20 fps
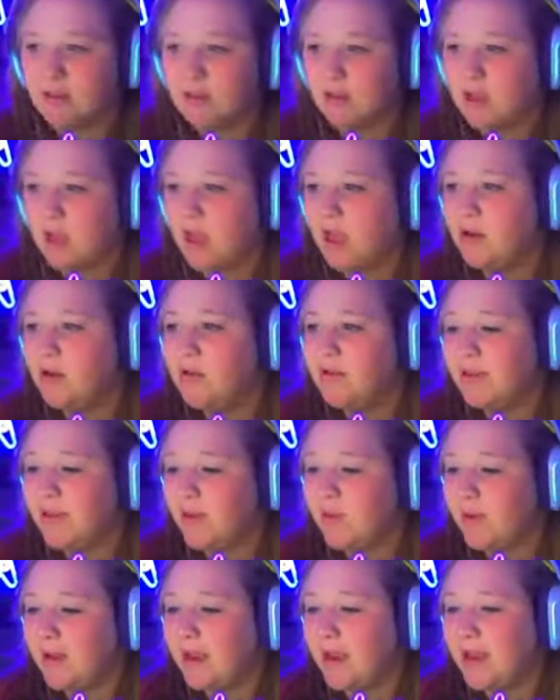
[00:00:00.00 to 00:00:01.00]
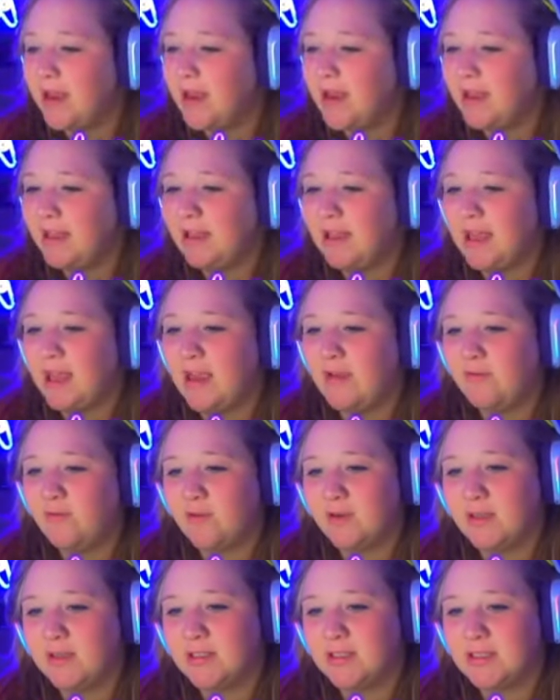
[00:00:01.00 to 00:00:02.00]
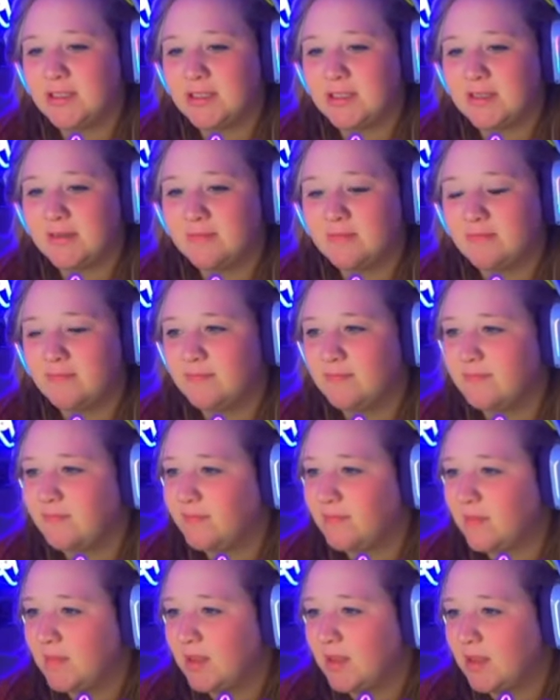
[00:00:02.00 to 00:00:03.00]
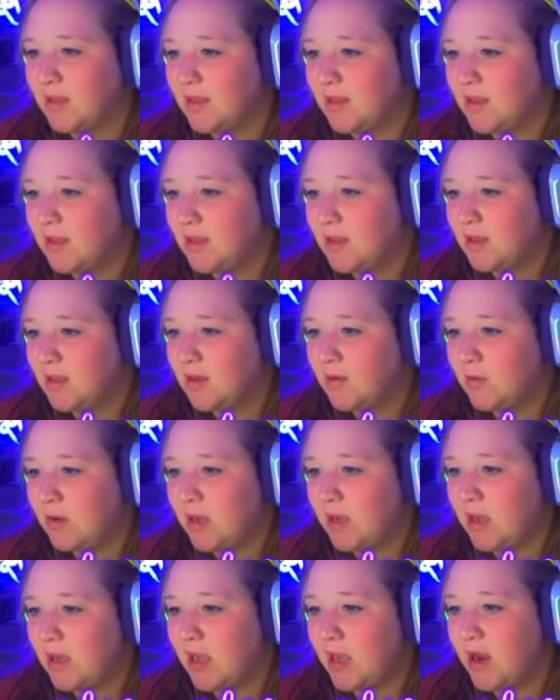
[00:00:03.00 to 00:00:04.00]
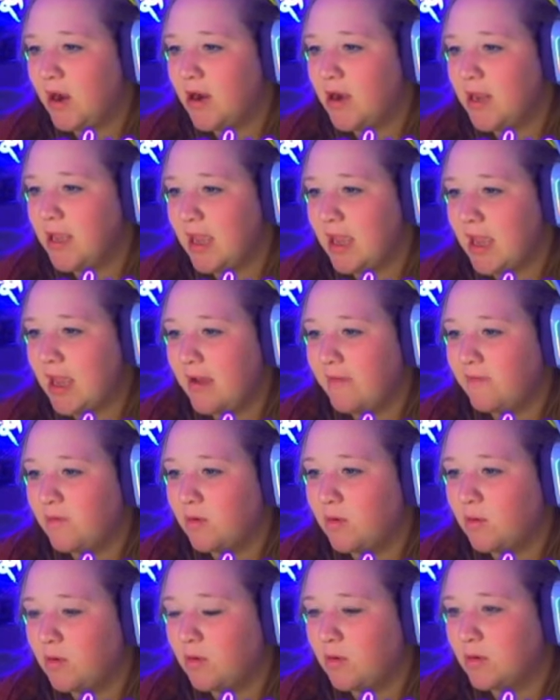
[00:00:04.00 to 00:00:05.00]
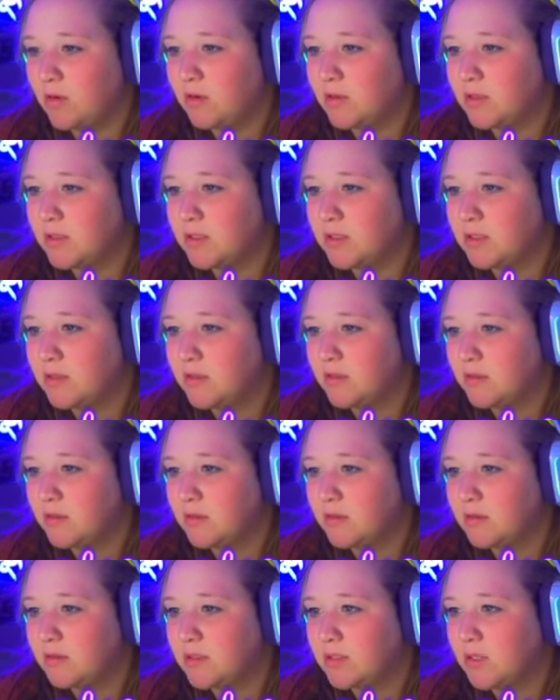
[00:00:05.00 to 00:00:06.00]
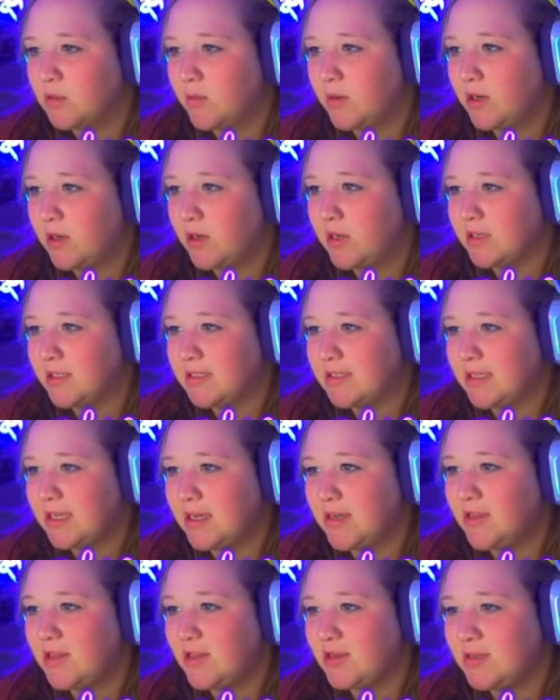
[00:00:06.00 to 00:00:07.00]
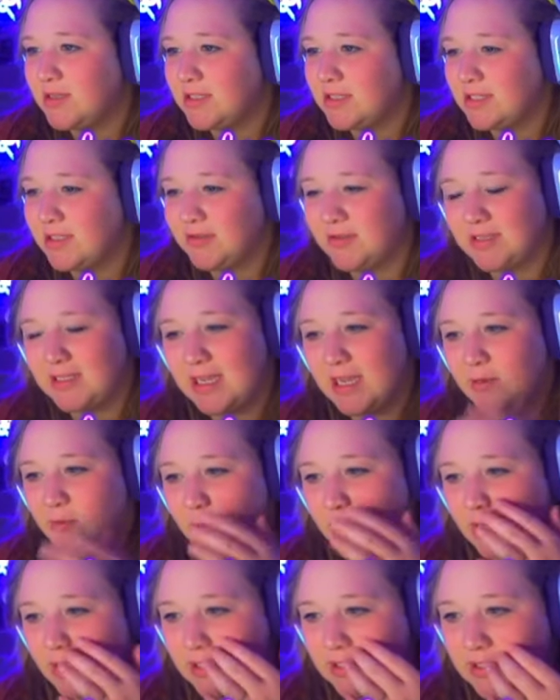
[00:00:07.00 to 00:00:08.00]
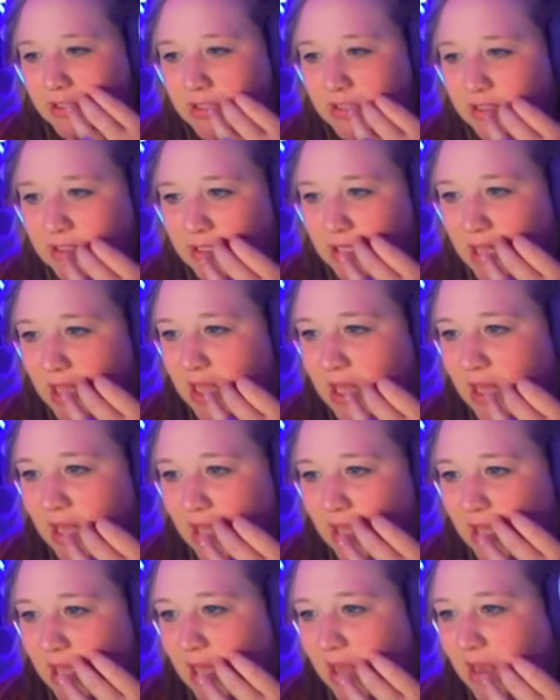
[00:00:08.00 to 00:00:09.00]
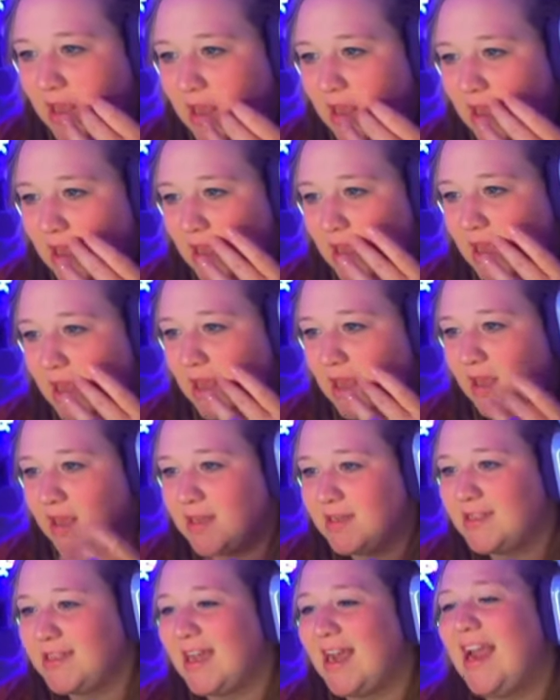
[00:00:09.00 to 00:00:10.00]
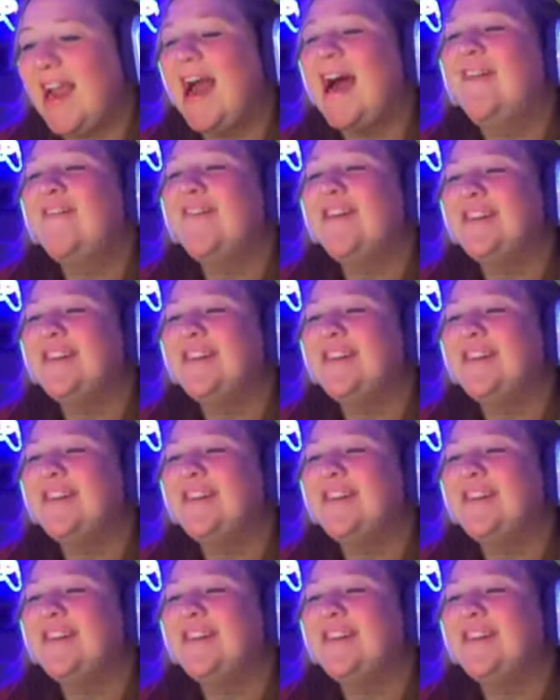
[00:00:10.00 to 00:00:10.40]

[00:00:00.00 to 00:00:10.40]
I don't think we got any live ones. Well, I already have corals. So we're gonna sell those two dead ones. And I have